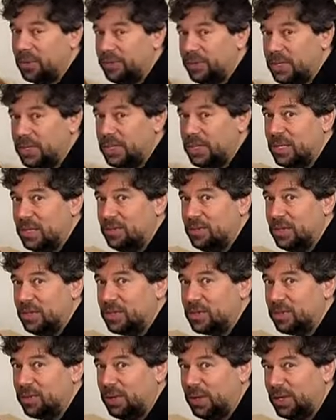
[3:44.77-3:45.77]
of the TV
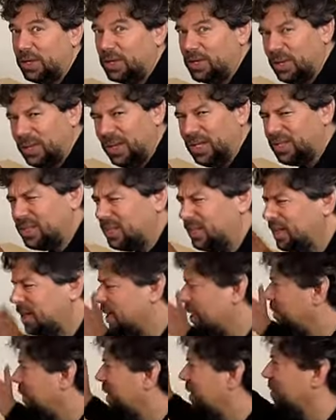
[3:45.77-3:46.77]
screen. So that's
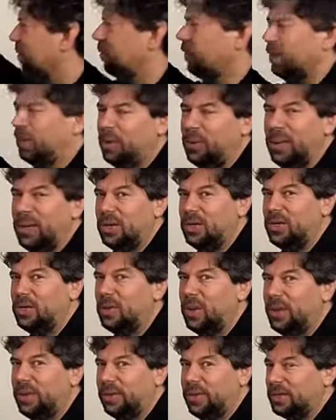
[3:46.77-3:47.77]
good. I mean, we don't want to
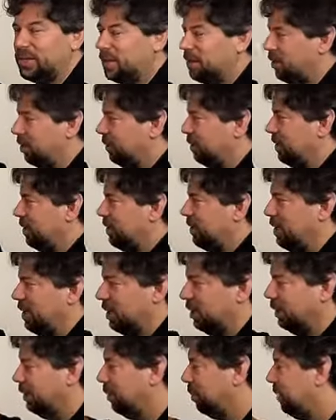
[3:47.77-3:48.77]
do all this and only see
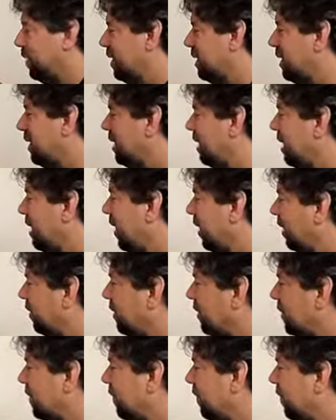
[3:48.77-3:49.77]
a little piece of the
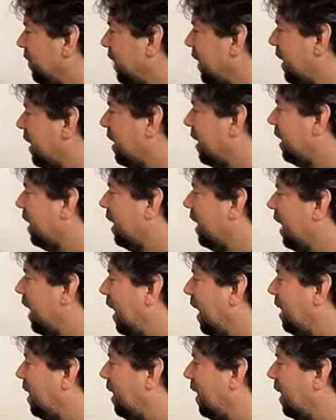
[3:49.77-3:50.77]
television.
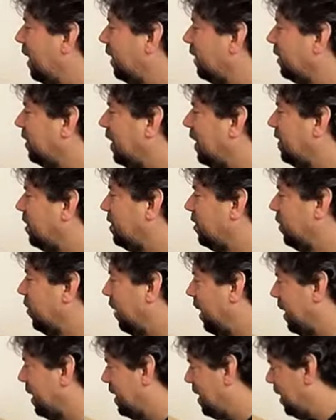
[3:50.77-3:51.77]
And then I'll say, do you
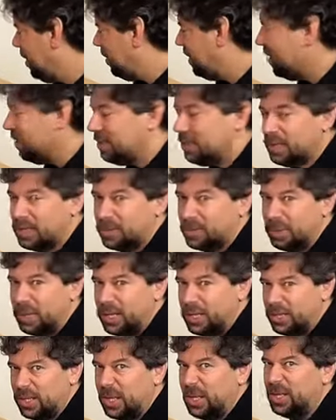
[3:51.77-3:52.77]
want to keep these
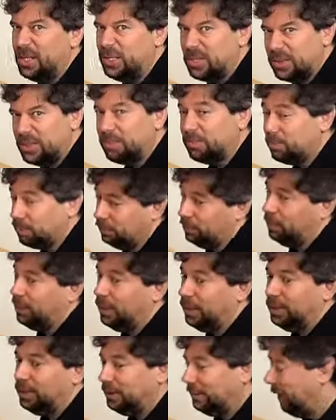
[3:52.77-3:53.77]
display settings?
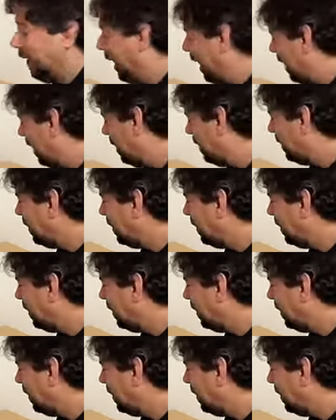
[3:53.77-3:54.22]
Well, yeah,